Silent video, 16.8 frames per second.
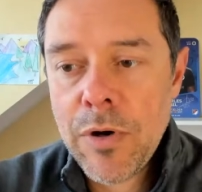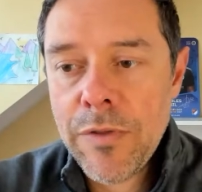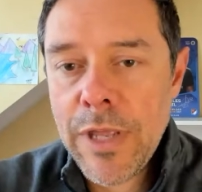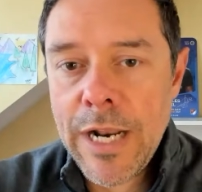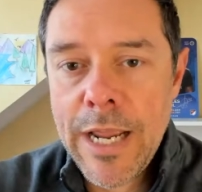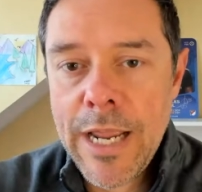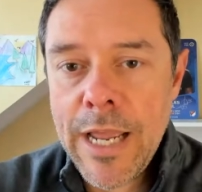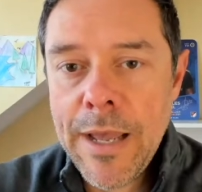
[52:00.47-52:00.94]
than
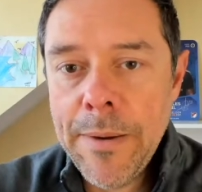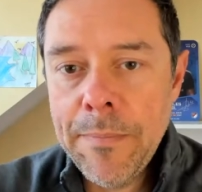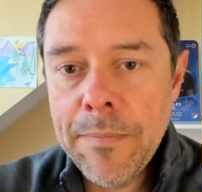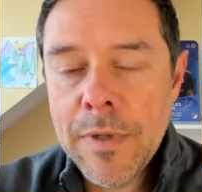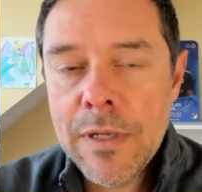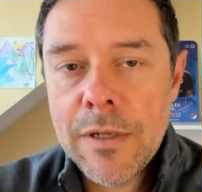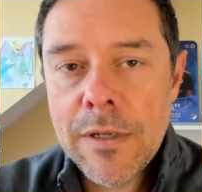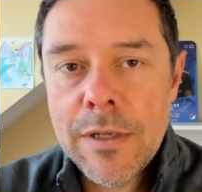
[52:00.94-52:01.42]
I am
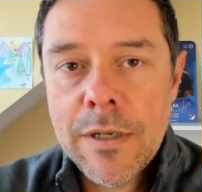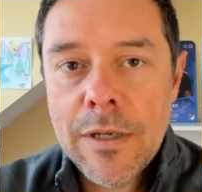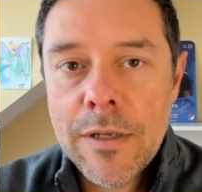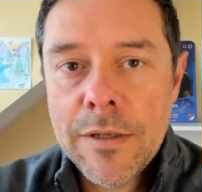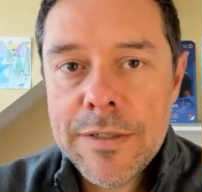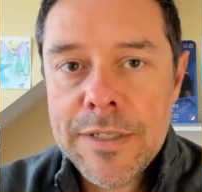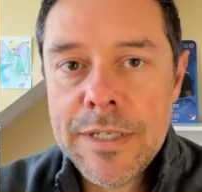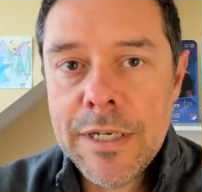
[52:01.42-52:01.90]

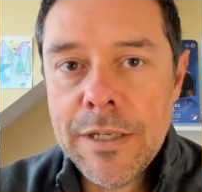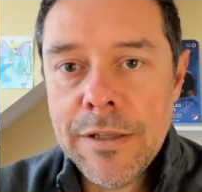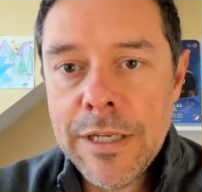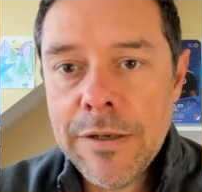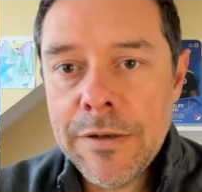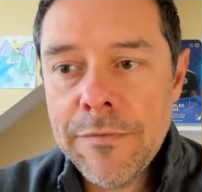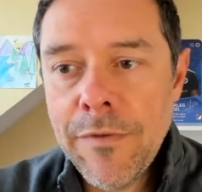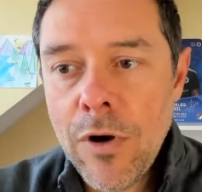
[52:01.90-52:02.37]

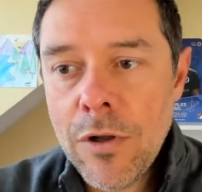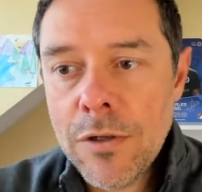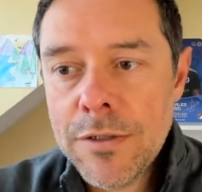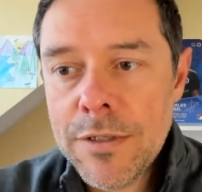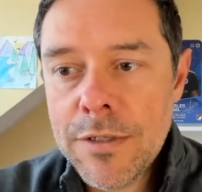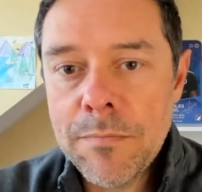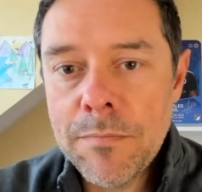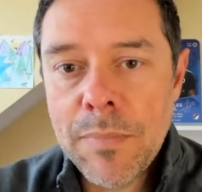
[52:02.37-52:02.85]
ceiling
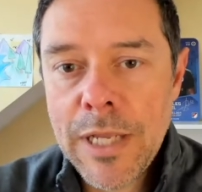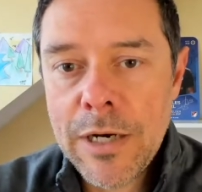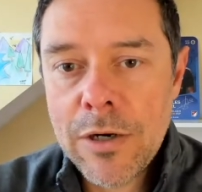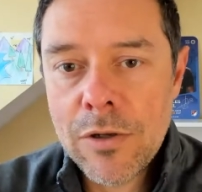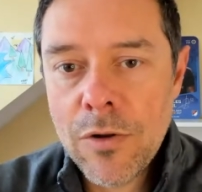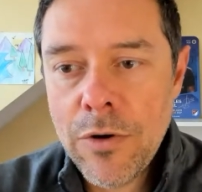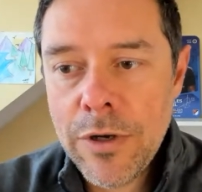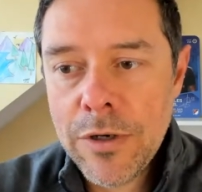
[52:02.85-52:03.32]
vaults and
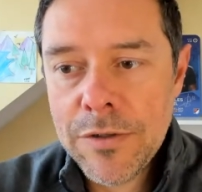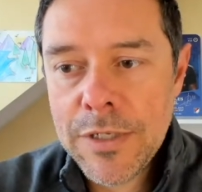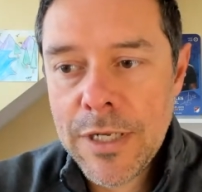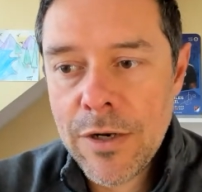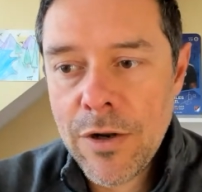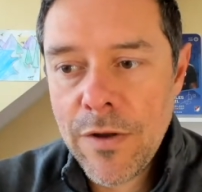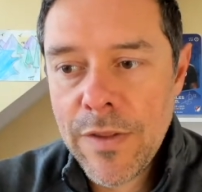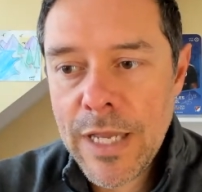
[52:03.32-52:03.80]
player loyalty
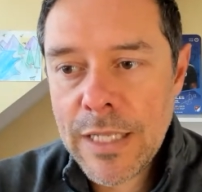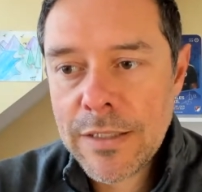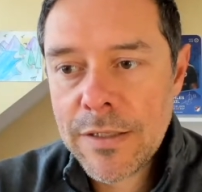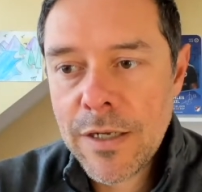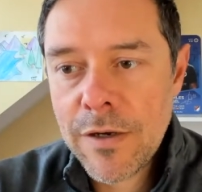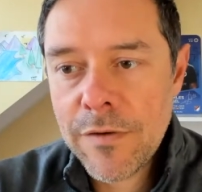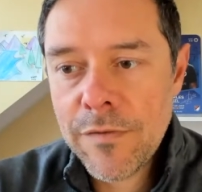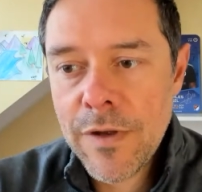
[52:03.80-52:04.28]
and all that
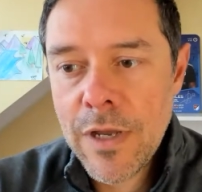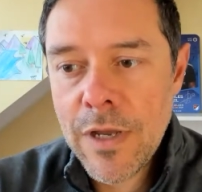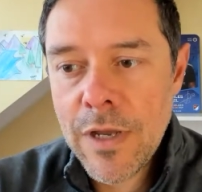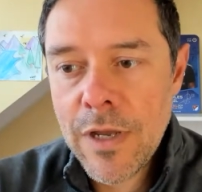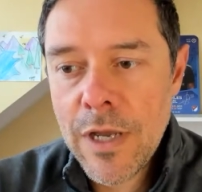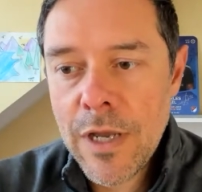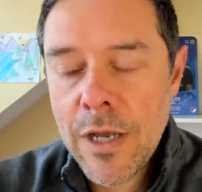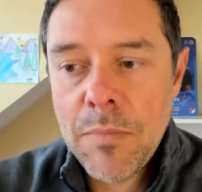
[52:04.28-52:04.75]
stuff.
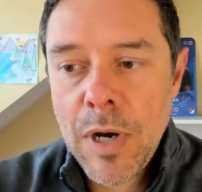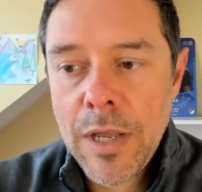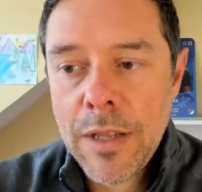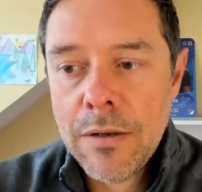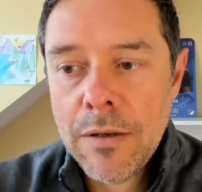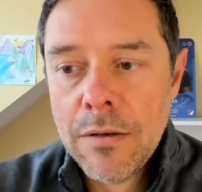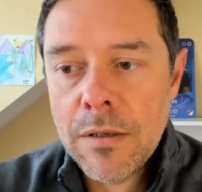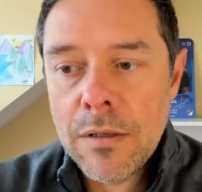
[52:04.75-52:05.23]

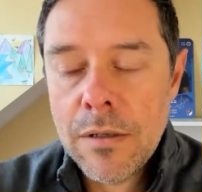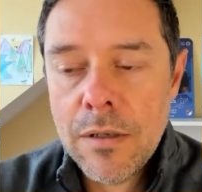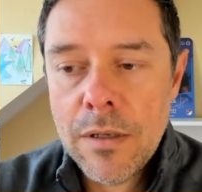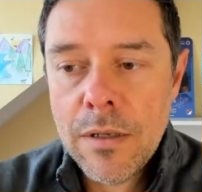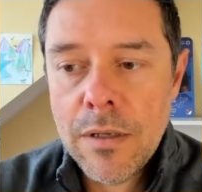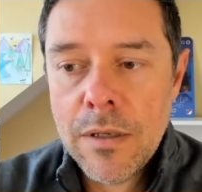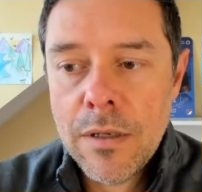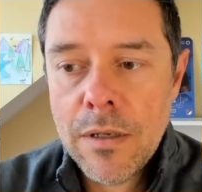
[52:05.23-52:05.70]
But
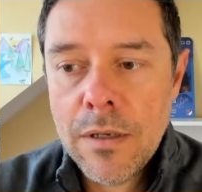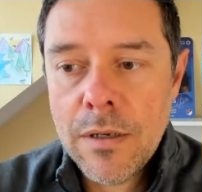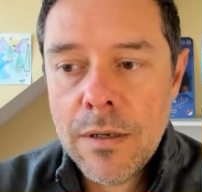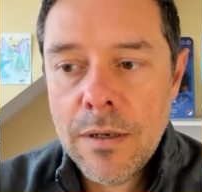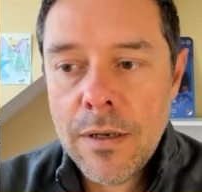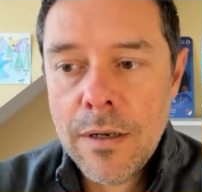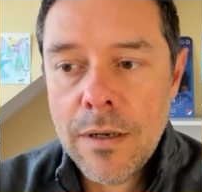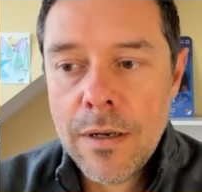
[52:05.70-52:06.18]

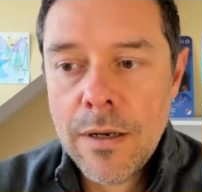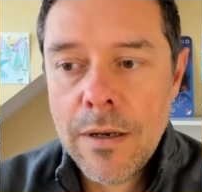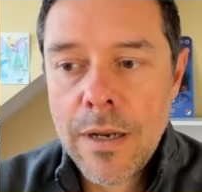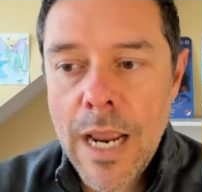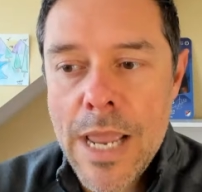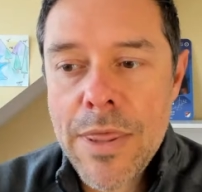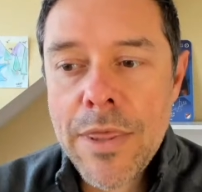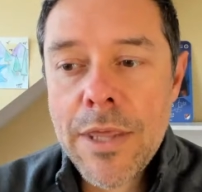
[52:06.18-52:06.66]

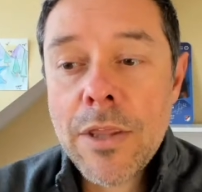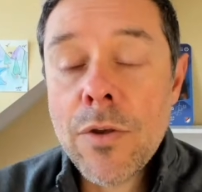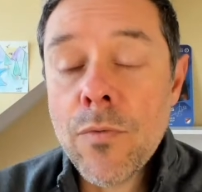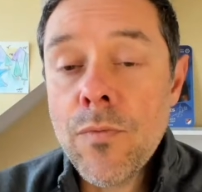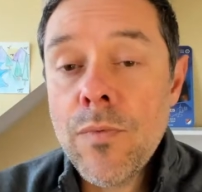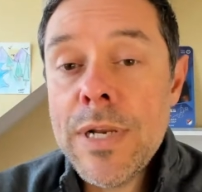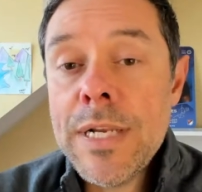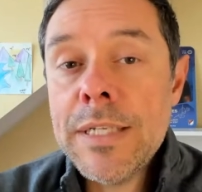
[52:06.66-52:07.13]
I think the
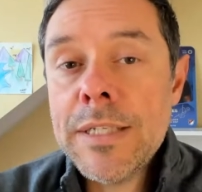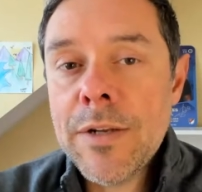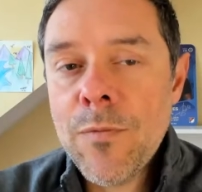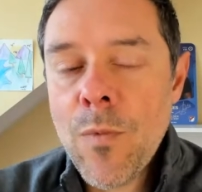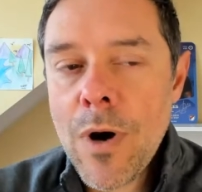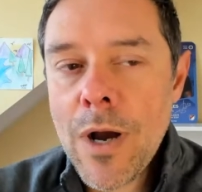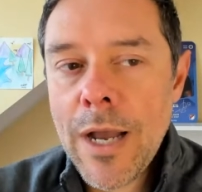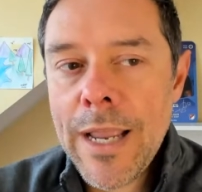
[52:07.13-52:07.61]
reason
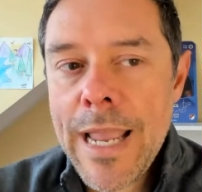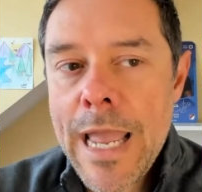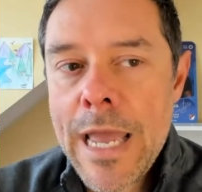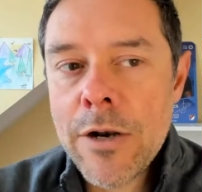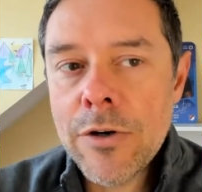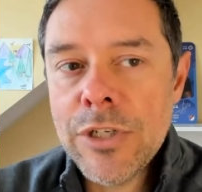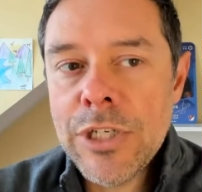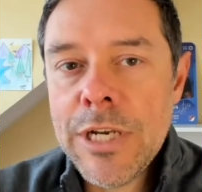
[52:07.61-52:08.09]
why
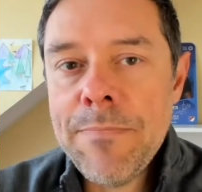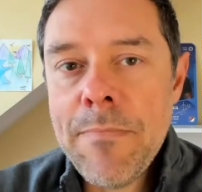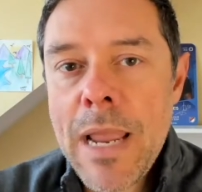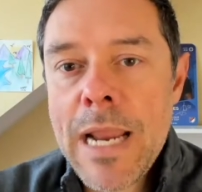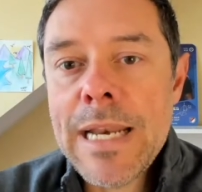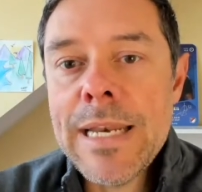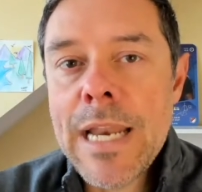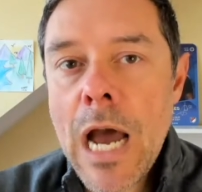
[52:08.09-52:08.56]
energy
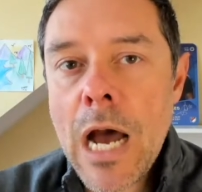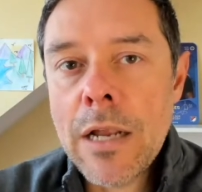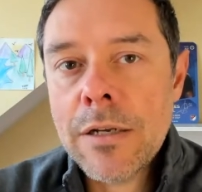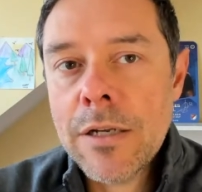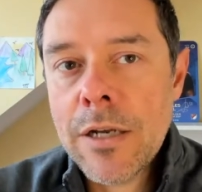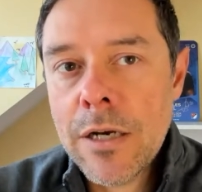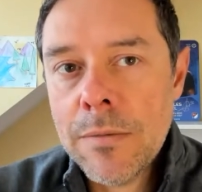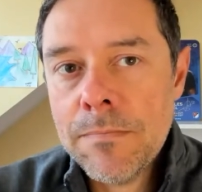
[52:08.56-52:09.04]
may not
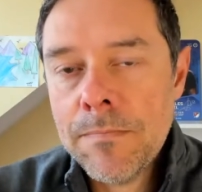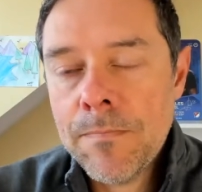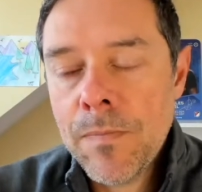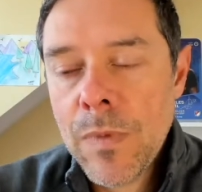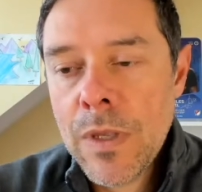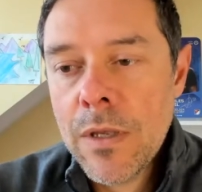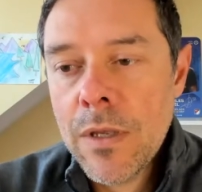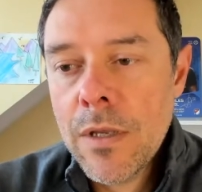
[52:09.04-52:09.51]
come
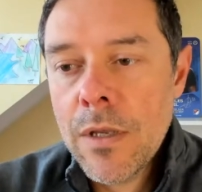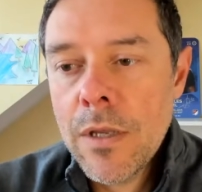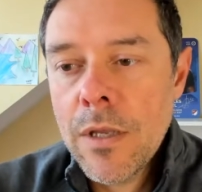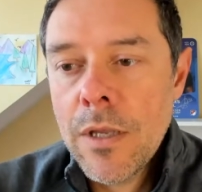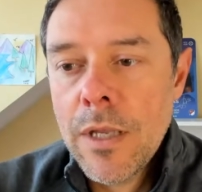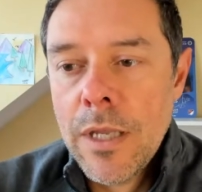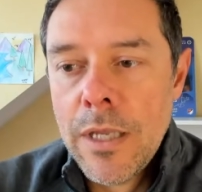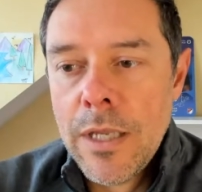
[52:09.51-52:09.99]

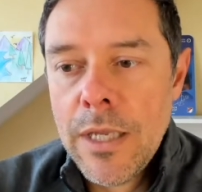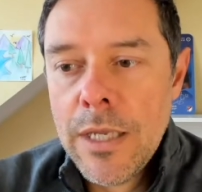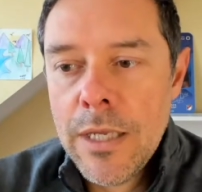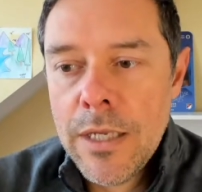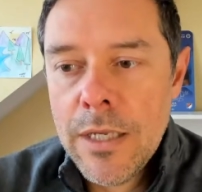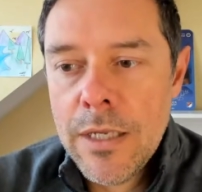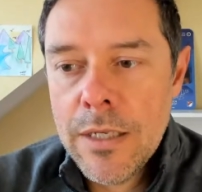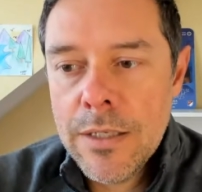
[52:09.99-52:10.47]

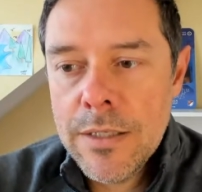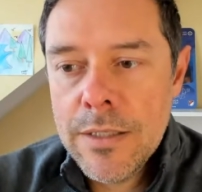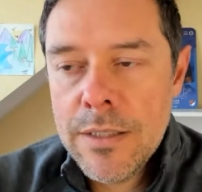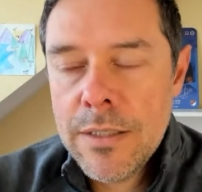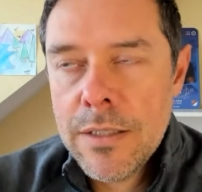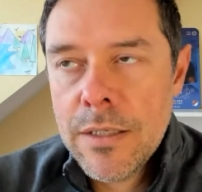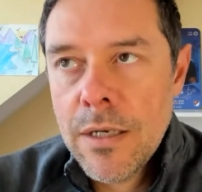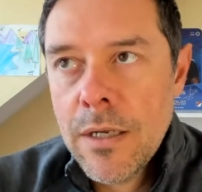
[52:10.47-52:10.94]

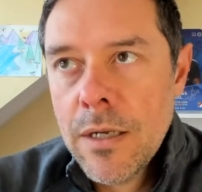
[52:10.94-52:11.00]
is